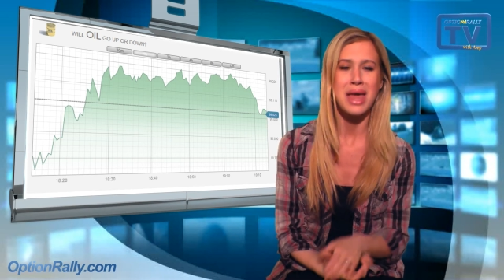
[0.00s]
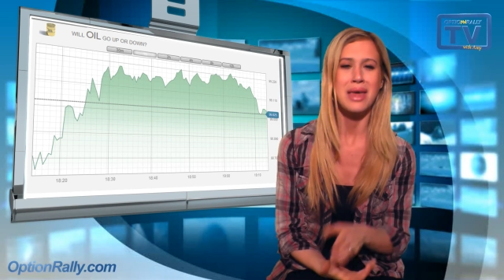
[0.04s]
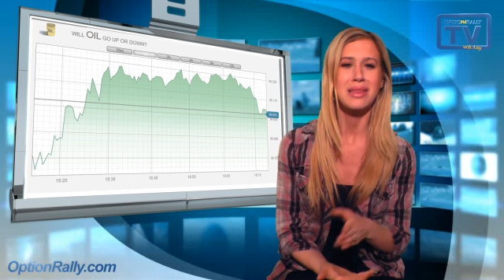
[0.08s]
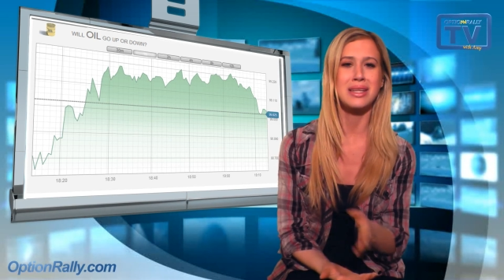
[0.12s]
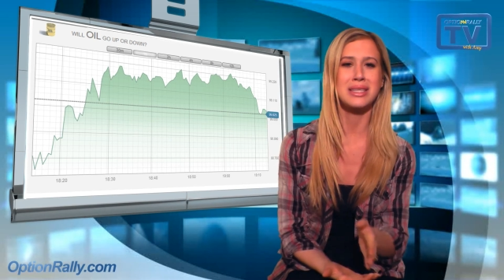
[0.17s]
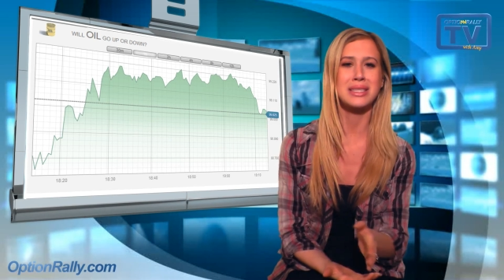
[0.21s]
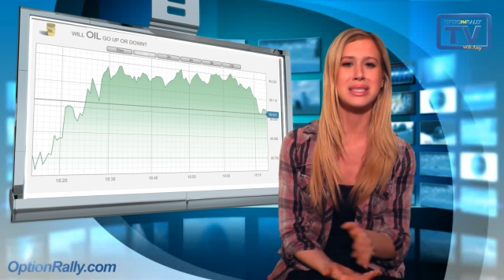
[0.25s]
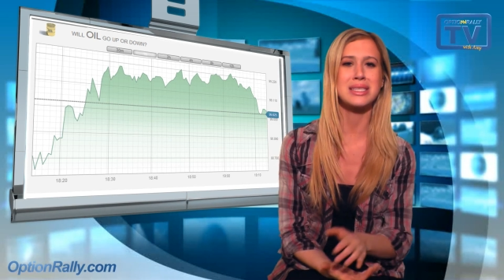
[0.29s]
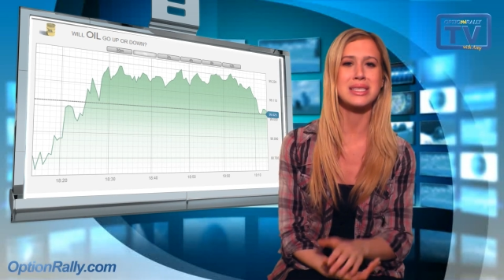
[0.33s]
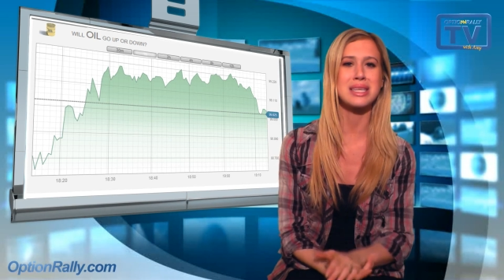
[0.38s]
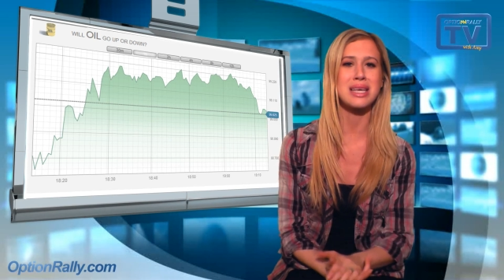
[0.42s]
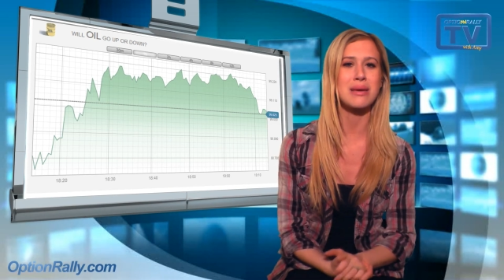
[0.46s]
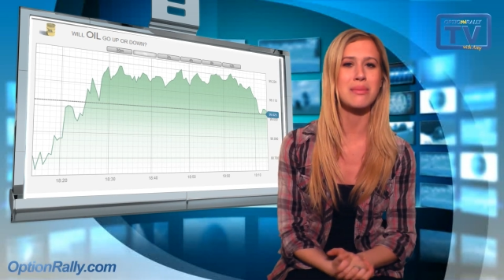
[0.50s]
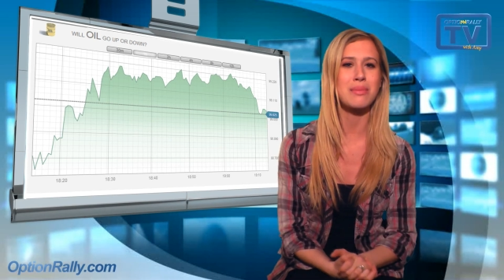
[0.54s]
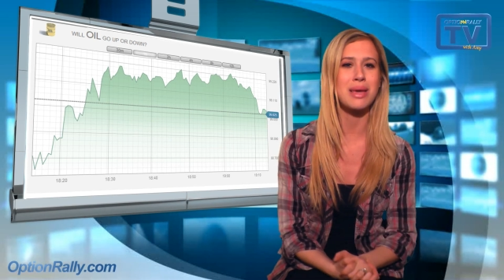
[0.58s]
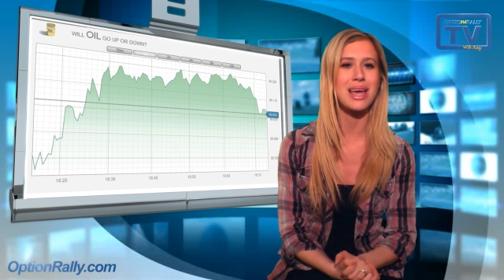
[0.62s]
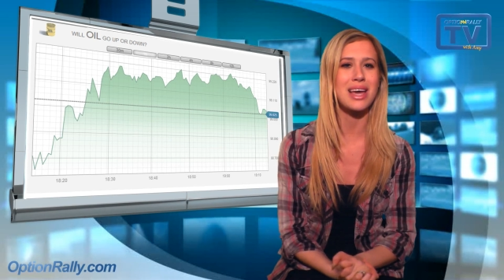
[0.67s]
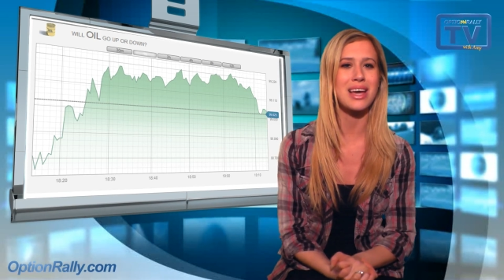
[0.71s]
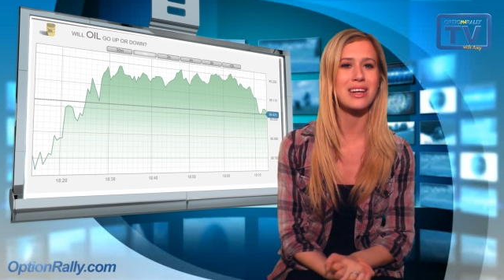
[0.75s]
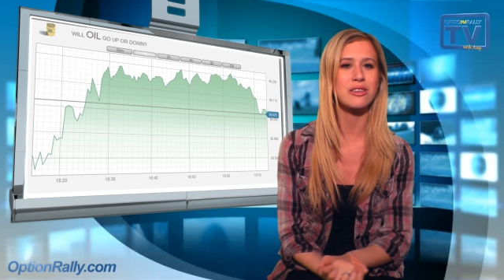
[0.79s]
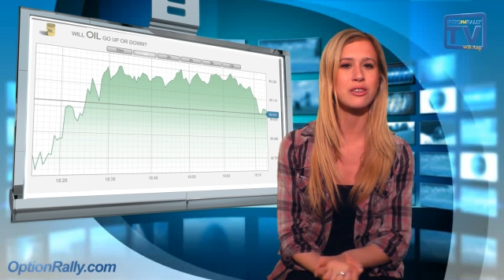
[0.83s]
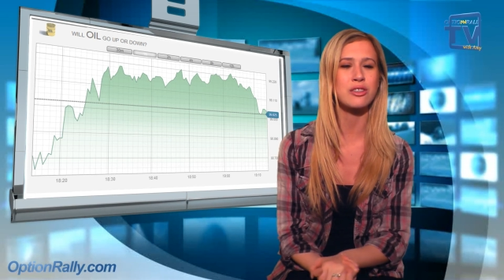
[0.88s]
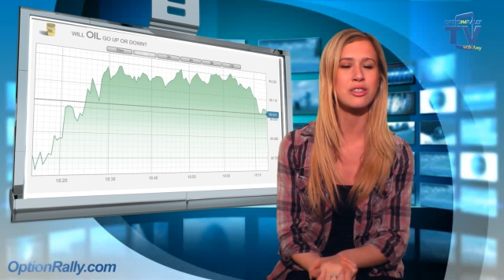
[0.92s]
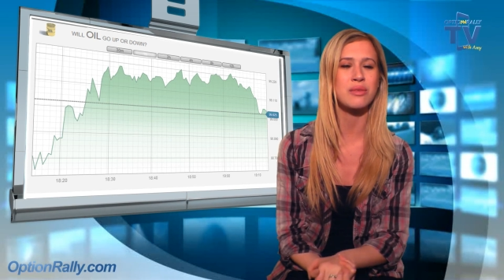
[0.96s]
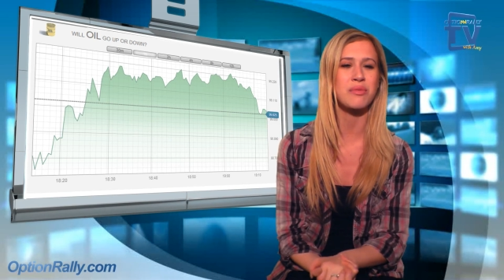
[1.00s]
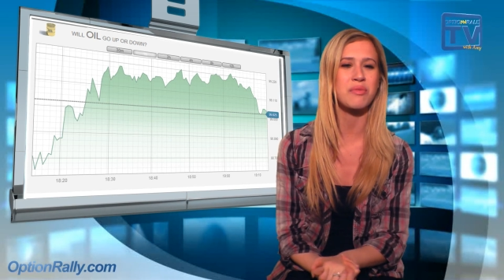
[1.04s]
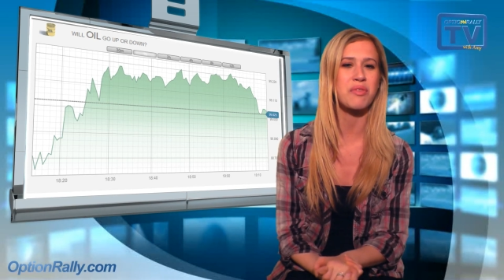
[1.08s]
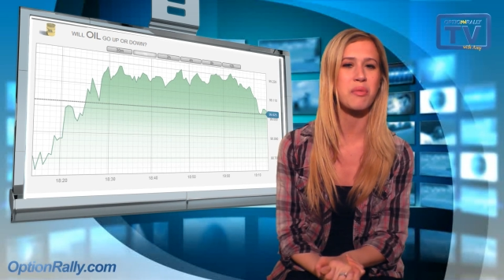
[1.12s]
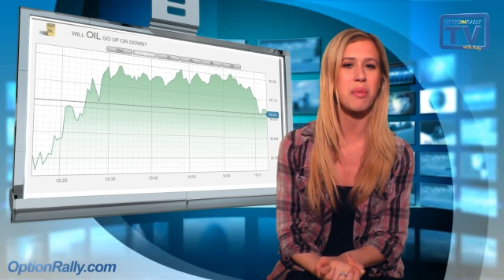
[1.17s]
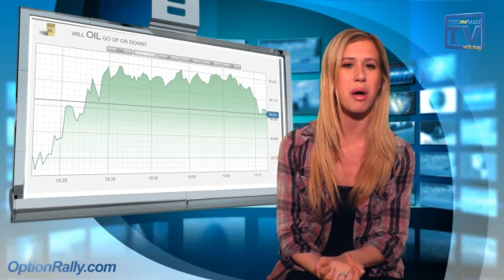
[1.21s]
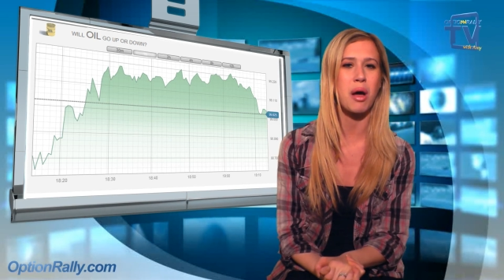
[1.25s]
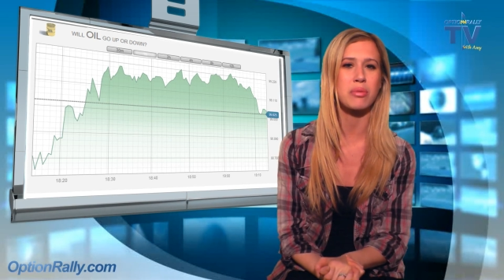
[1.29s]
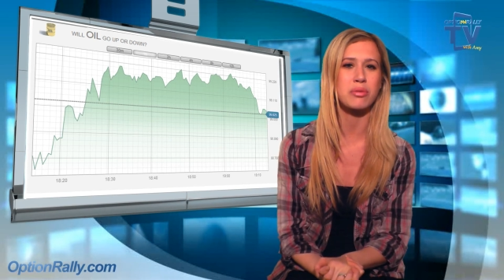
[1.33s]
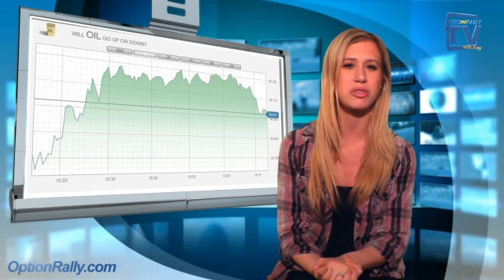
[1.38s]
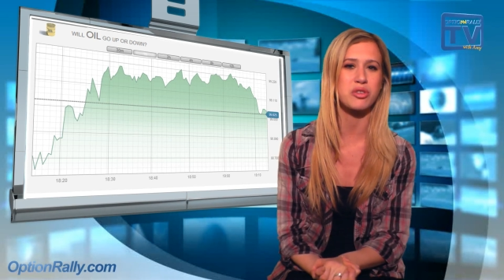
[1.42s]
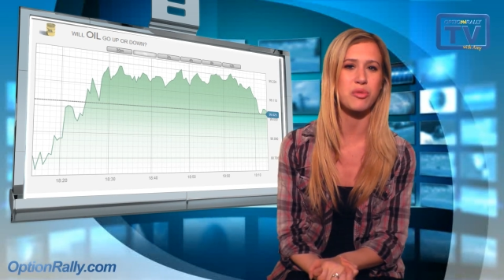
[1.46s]
This is Amy Anderson
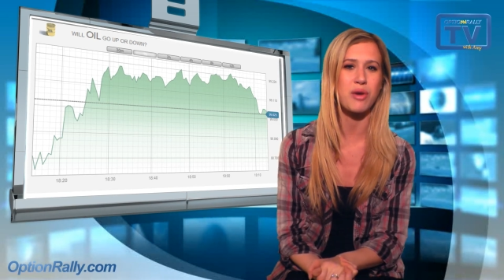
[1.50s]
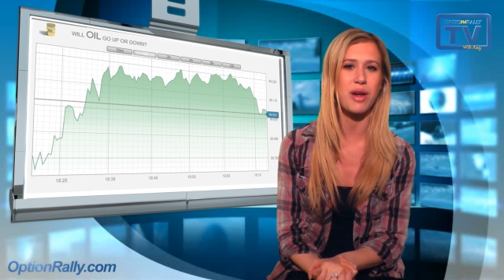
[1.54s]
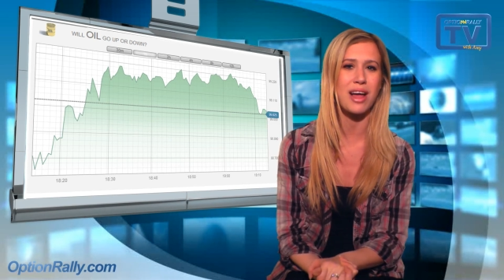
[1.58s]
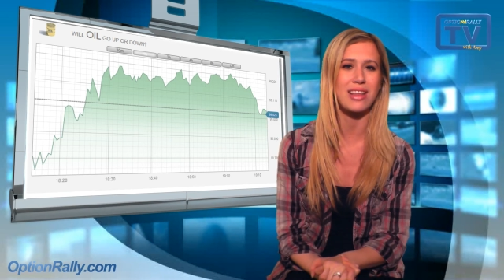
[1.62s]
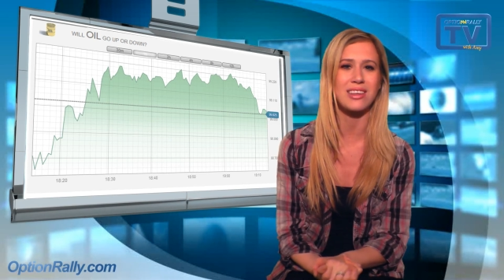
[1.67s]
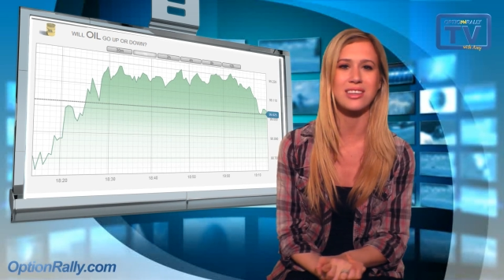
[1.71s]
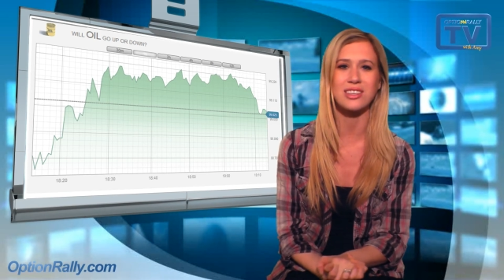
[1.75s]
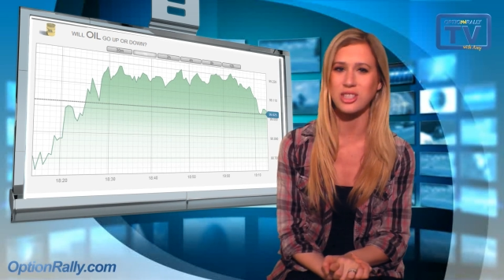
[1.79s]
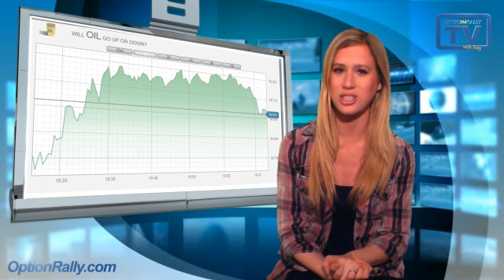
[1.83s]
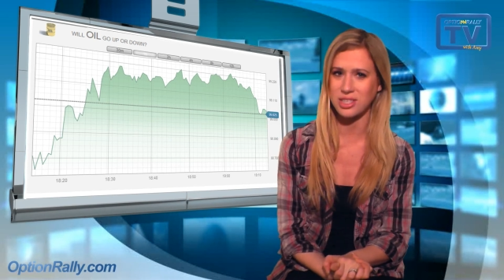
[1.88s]
from Option Rally